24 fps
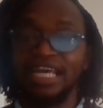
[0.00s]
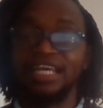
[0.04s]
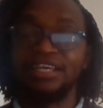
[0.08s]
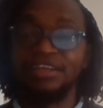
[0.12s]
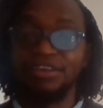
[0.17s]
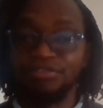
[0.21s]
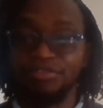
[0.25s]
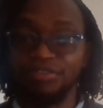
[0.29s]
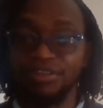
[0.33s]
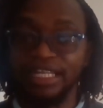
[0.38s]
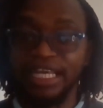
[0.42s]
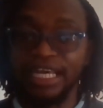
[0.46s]

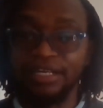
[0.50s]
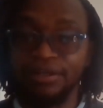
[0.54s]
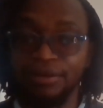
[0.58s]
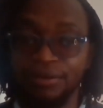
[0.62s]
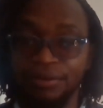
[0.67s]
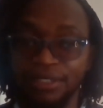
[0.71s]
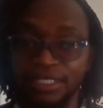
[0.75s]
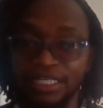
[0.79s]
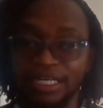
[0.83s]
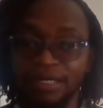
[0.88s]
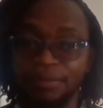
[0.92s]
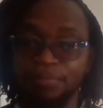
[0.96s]
Thank you for that
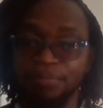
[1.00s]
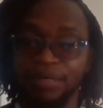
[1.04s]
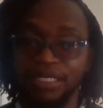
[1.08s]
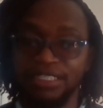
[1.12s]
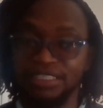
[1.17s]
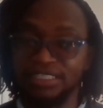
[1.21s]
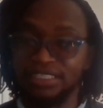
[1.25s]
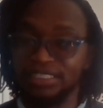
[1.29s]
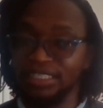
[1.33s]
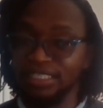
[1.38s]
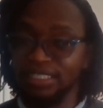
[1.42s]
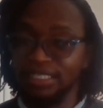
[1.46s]
hookup
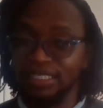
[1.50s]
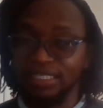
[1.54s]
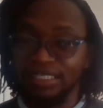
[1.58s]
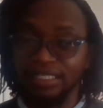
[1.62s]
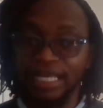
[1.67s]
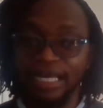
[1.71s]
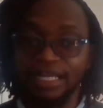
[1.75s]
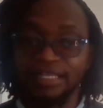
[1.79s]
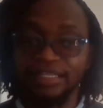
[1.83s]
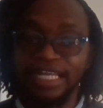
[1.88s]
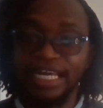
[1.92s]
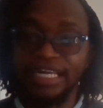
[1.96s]
and just
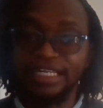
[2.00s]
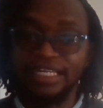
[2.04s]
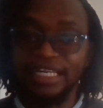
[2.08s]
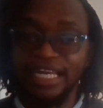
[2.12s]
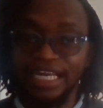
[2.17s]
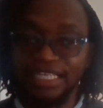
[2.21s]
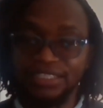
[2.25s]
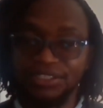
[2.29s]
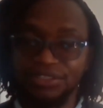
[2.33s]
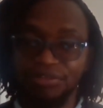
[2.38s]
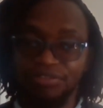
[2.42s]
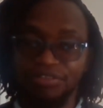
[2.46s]
that
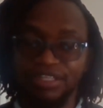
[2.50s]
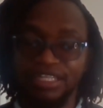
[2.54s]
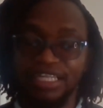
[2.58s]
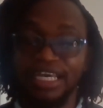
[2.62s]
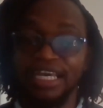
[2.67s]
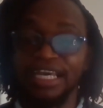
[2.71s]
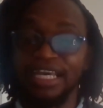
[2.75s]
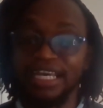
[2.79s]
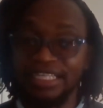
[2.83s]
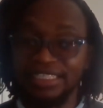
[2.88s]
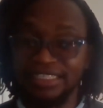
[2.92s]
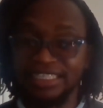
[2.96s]
nudge over
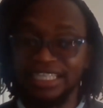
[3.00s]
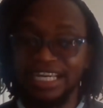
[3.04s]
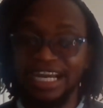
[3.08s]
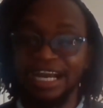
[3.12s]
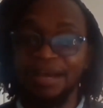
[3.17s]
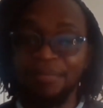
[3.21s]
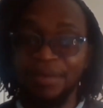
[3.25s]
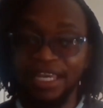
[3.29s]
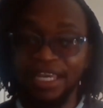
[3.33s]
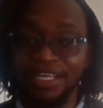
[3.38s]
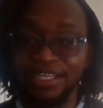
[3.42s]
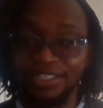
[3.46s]
there. It's
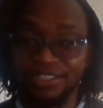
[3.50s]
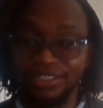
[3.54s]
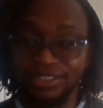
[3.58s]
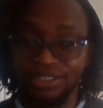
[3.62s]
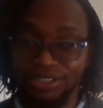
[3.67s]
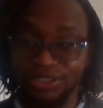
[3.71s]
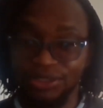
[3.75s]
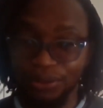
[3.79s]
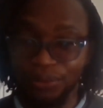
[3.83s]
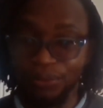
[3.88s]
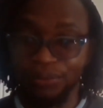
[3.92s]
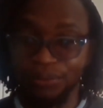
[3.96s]
coming
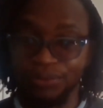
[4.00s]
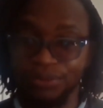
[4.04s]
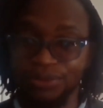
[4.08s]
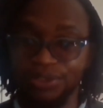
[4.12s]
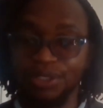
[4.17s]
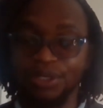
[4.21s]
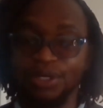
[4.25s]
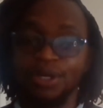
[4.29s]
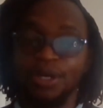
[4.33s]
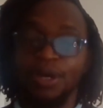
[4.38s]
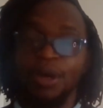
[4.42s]
soon.